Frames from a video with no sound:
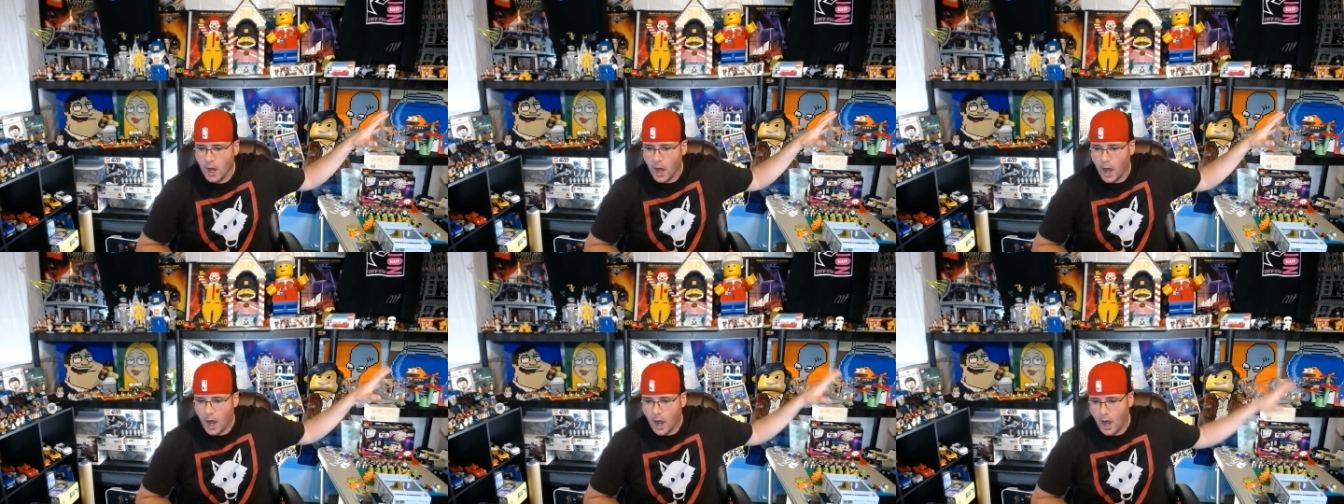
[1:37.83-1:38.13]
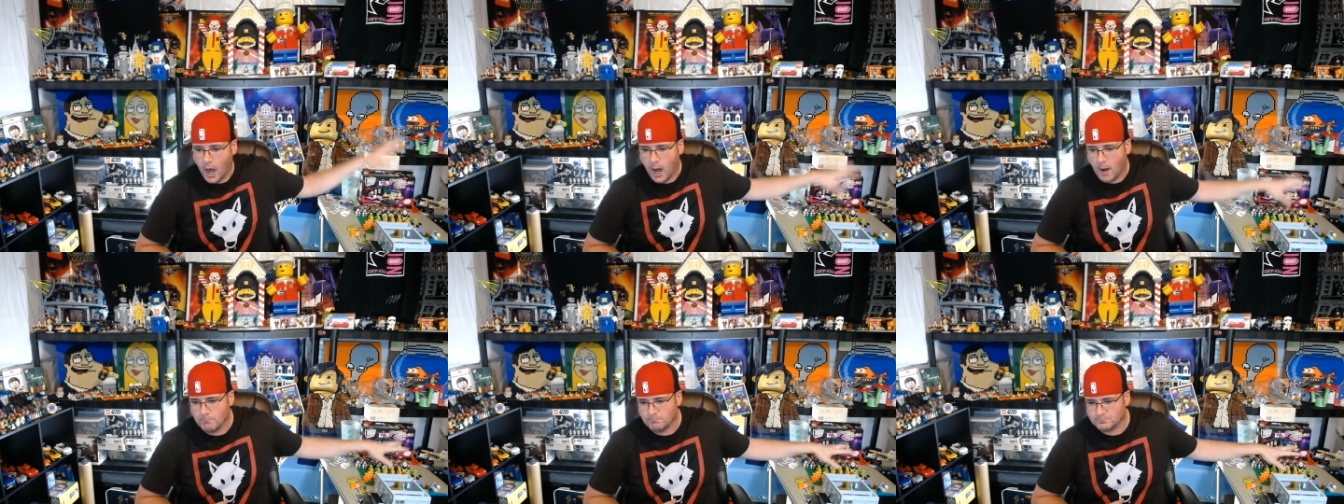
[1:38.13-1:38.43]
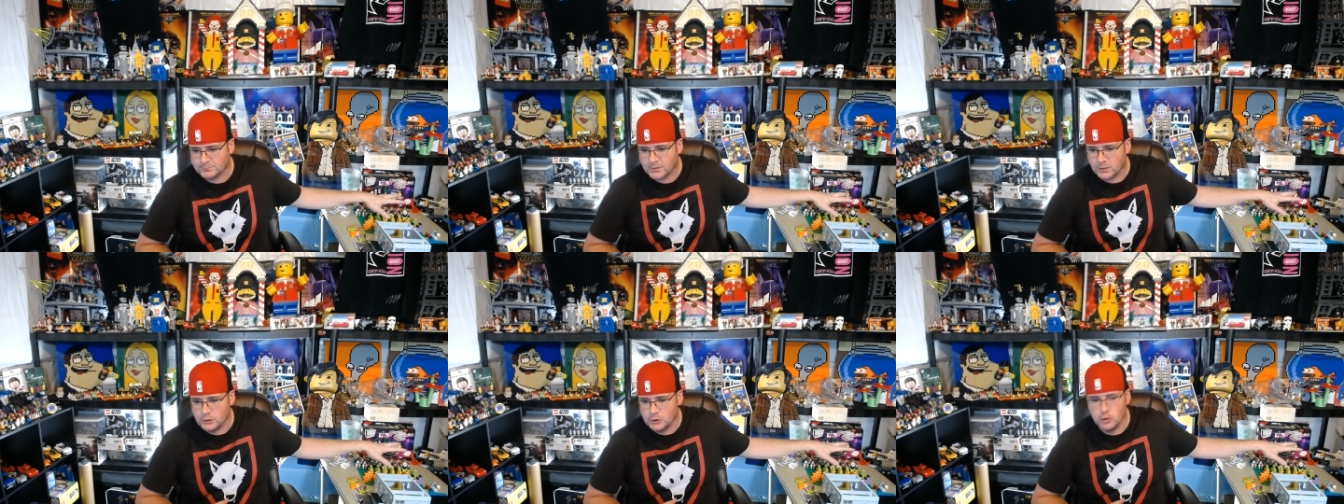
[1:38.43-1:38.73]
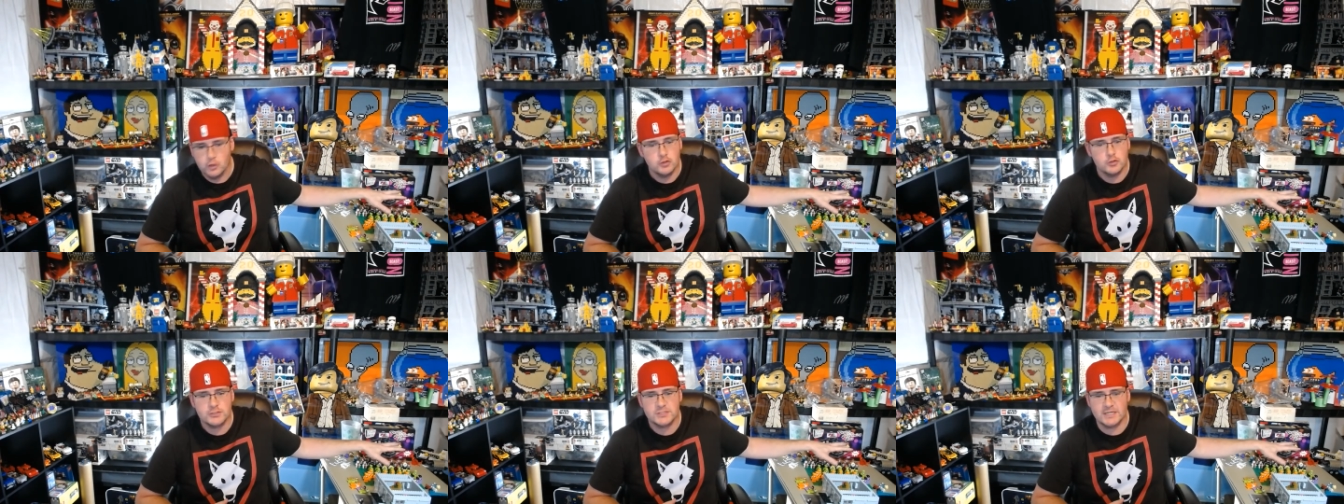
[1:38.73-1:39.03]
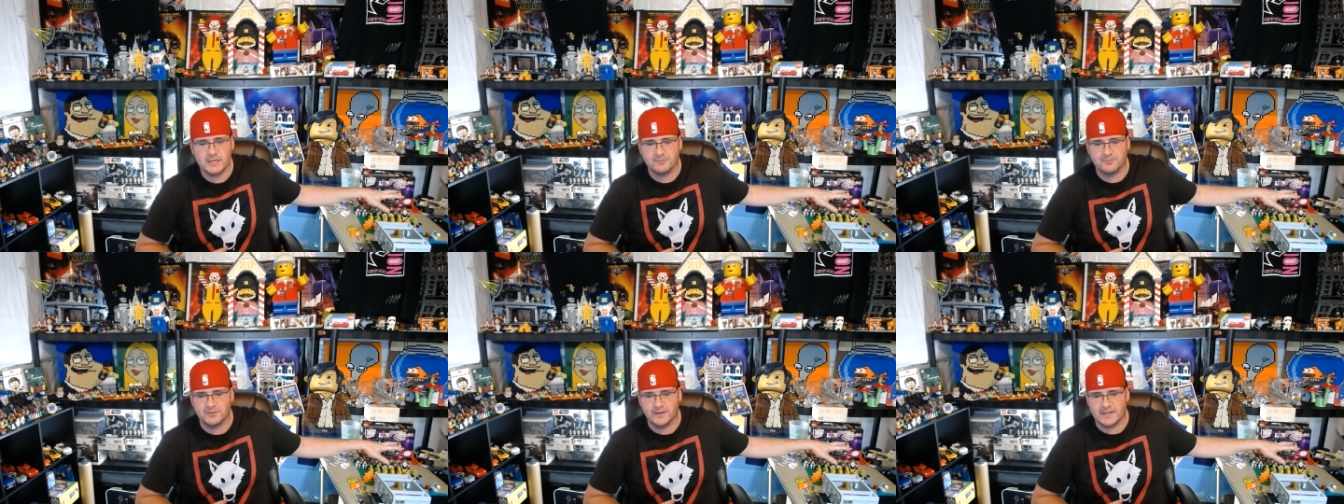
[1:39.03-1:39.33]
um, new
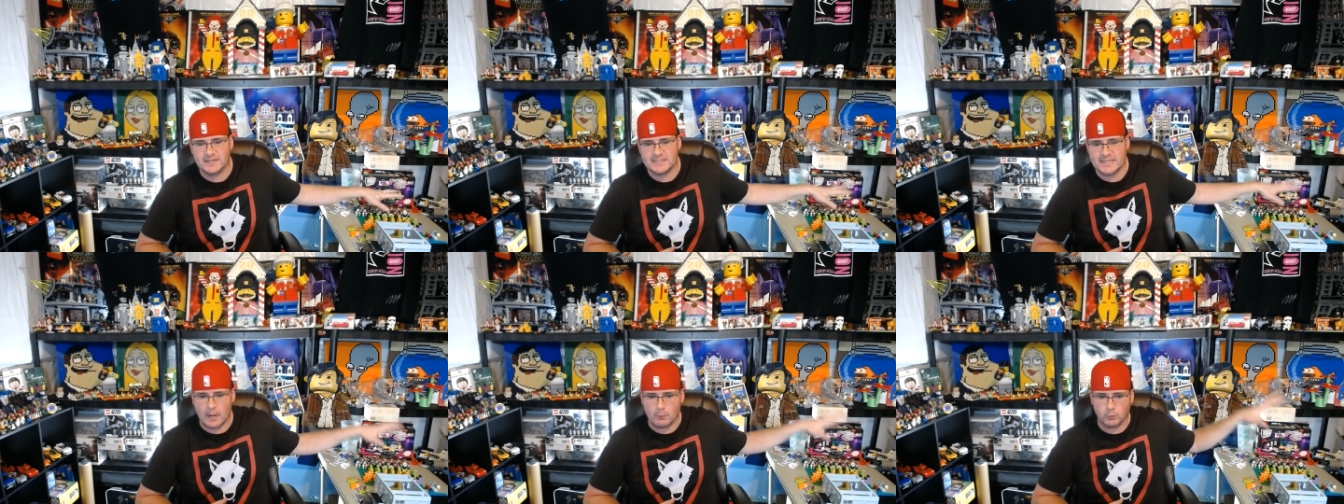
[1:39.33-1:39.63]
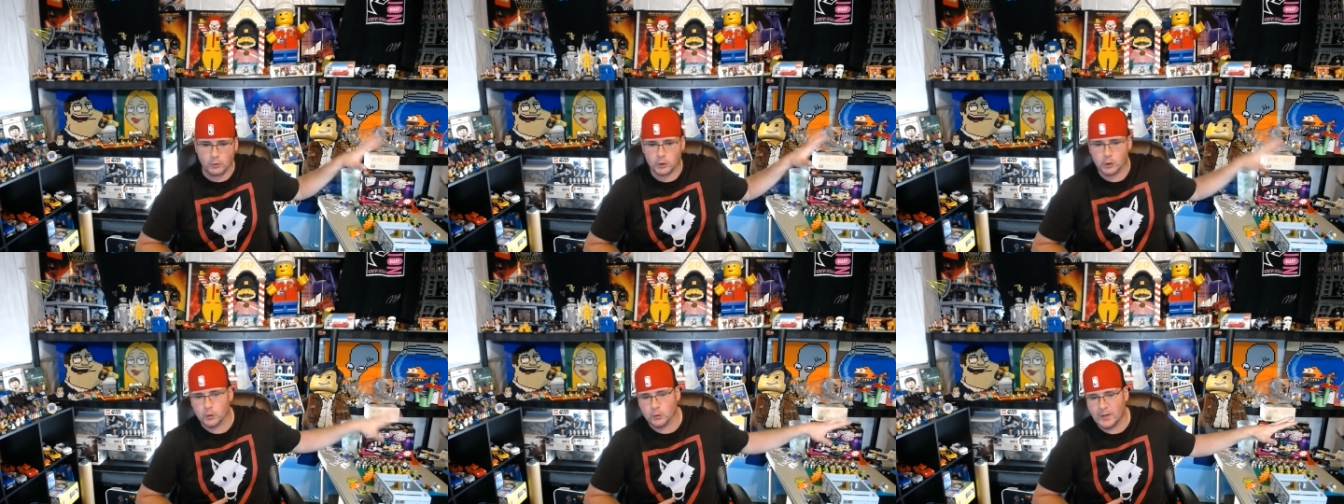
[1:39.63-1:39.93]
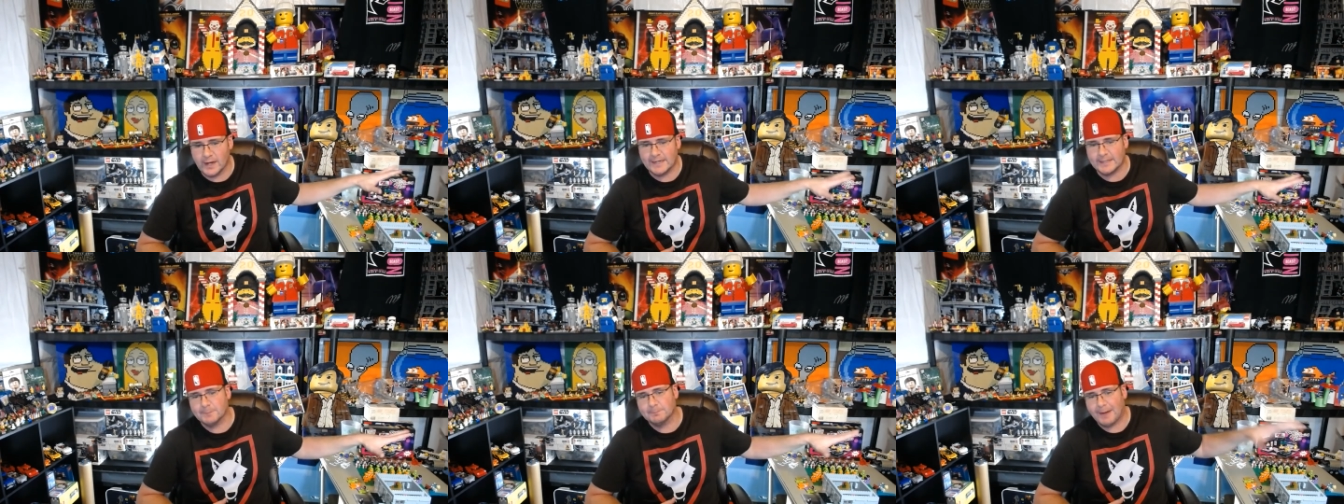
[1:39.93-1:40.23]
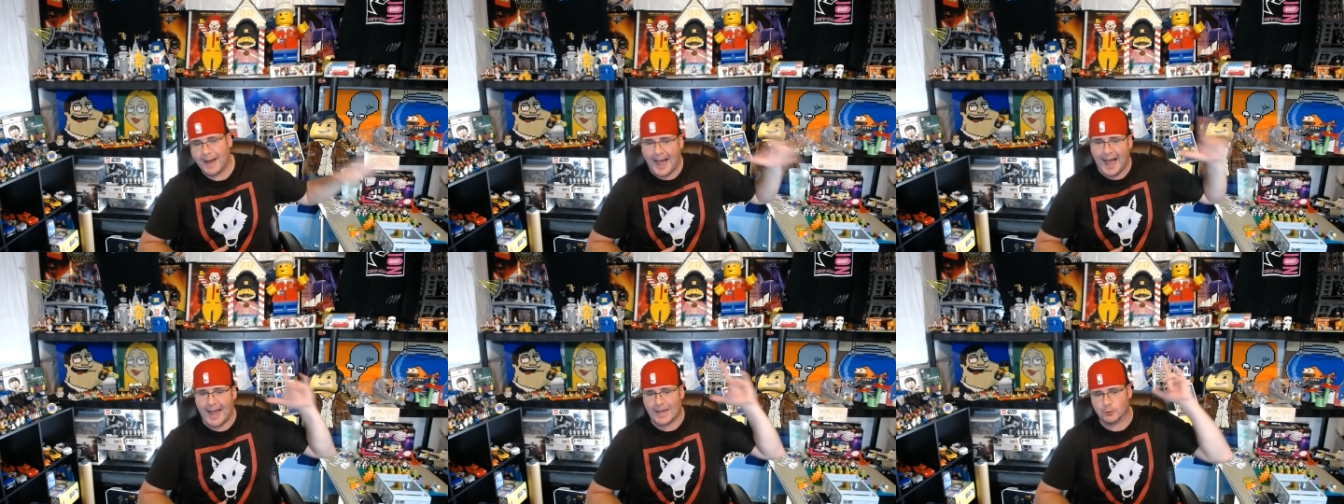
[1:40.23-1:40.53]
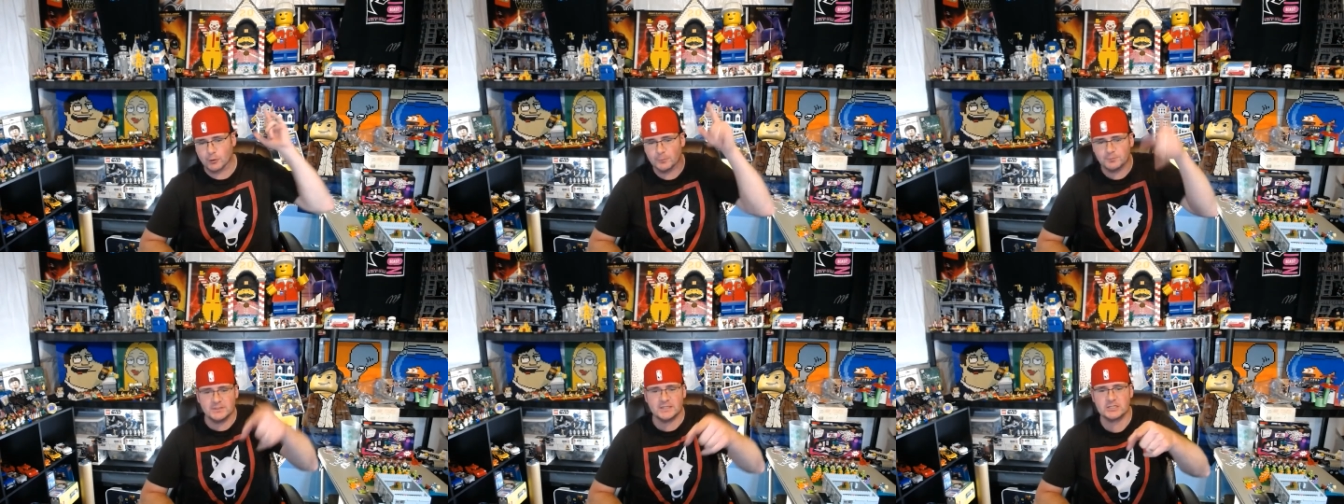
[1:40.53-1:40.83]
sig figs that were created by
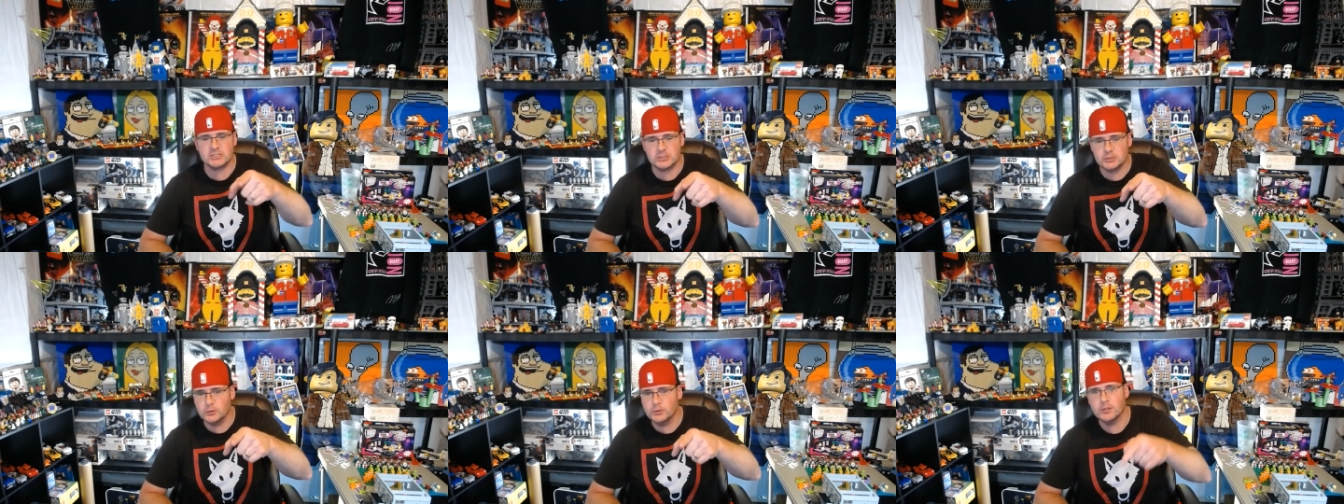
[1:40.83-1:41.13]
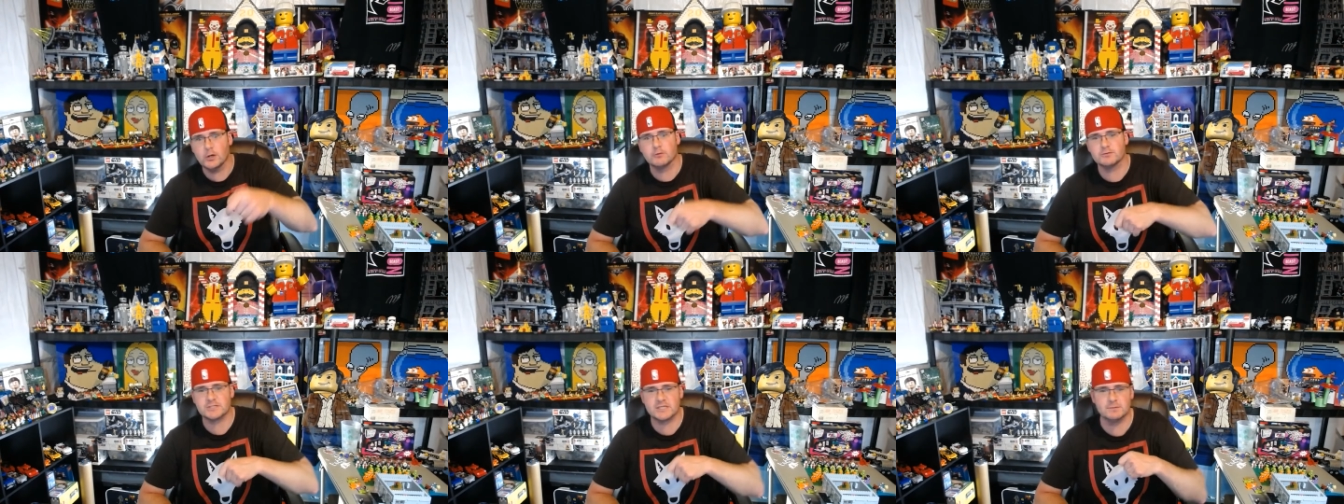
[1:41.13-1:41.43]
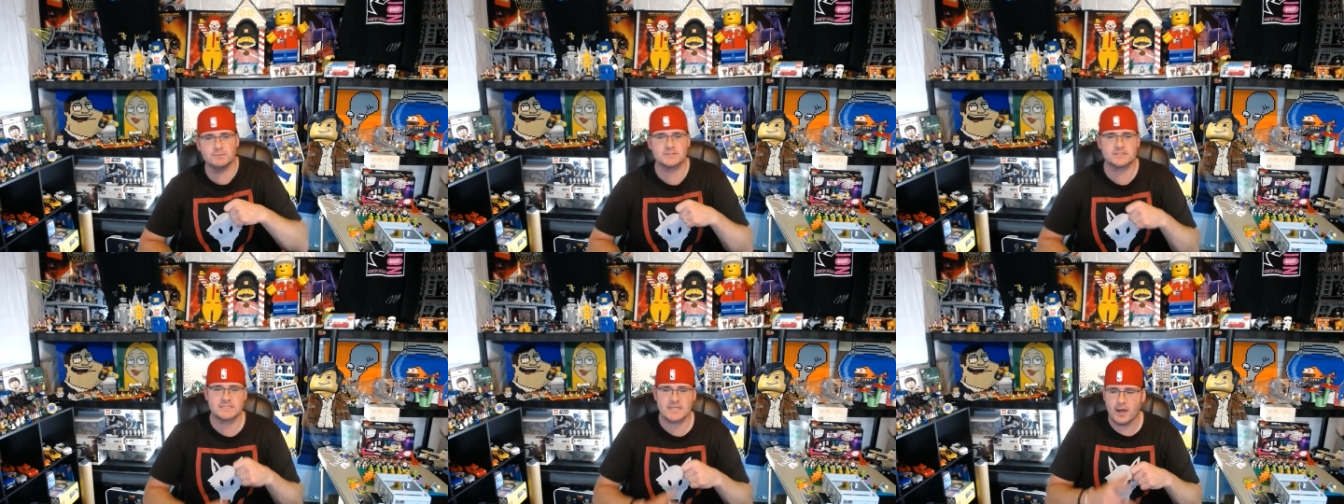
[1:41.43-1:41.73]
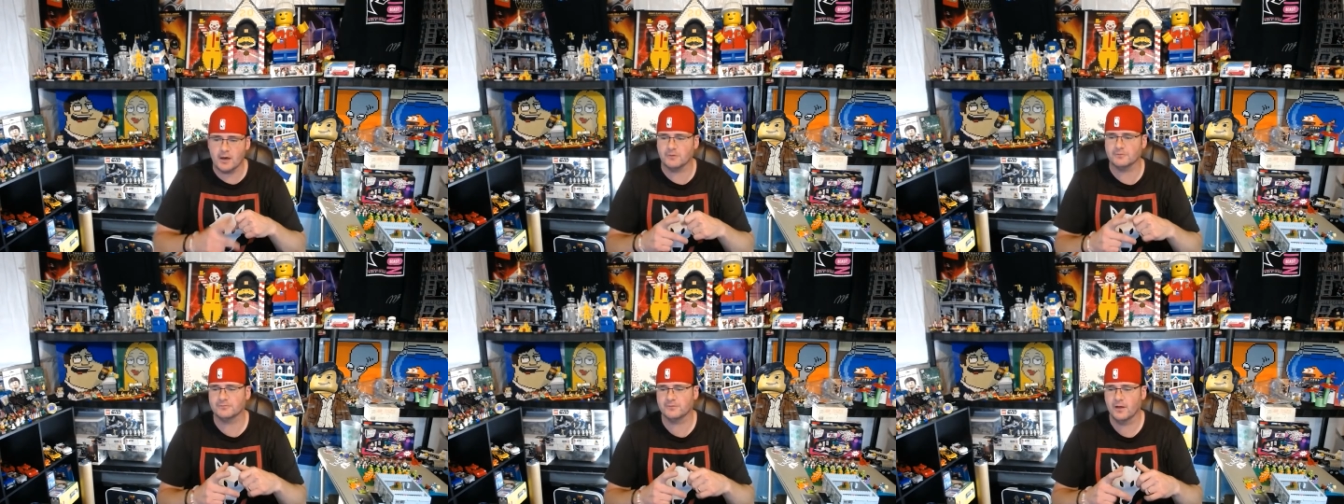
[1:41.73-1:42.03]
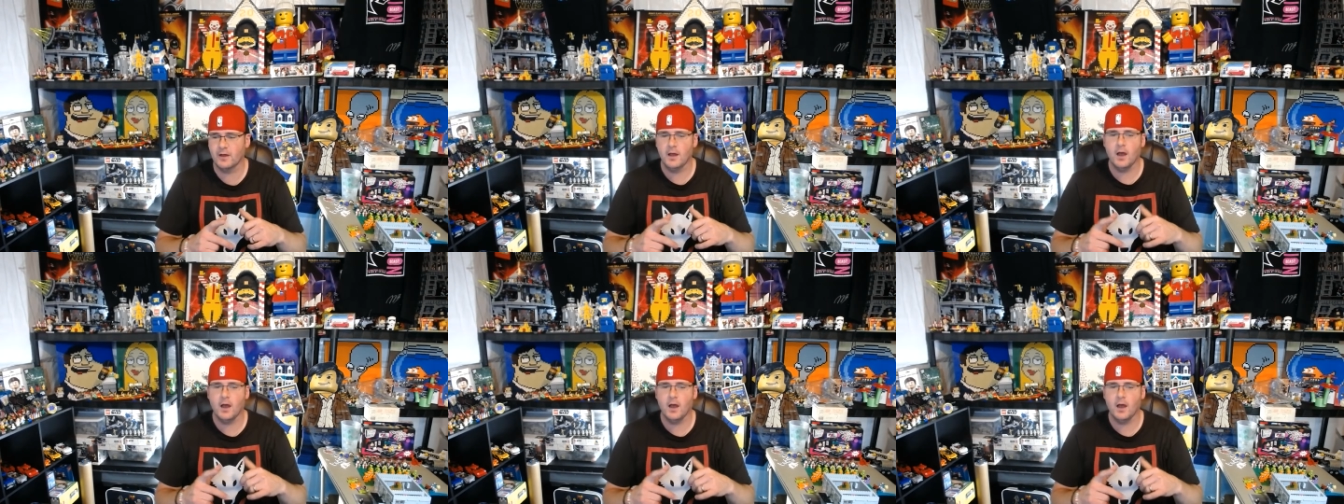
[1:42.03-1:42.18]
Cryptic Studios himself.